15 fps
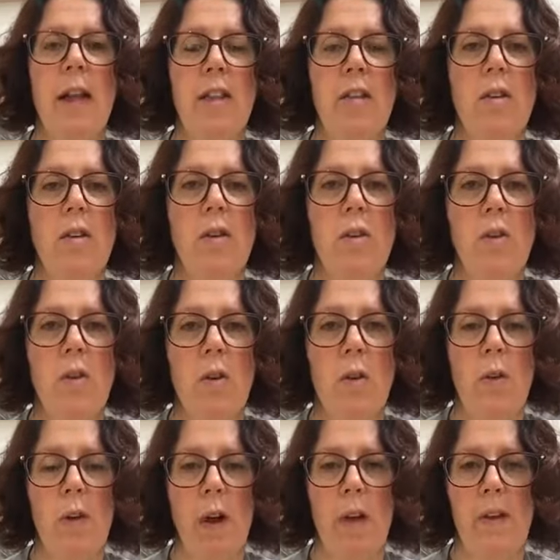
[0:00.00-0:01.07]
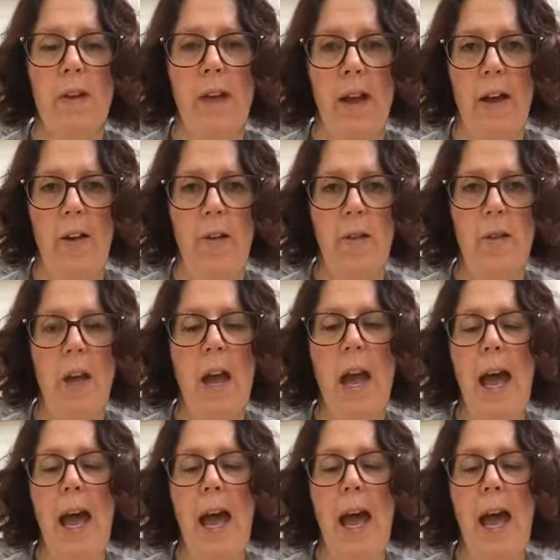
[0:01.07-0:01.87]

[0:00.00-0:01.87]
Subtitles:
and to soothe ourselves,